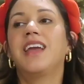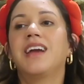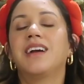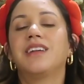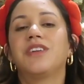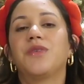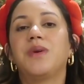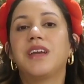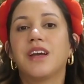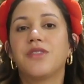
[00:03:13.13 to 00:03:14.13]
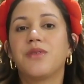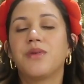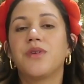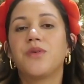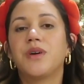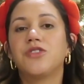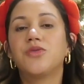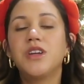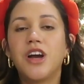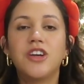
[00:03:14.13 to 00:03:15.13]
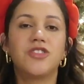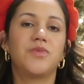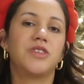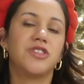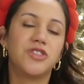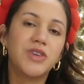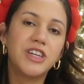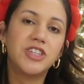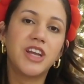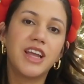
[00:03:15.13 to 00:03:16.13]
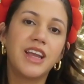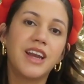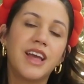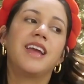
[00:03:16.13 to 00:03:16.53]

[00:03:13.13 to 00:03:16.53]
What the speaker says: and we get through triage and registration.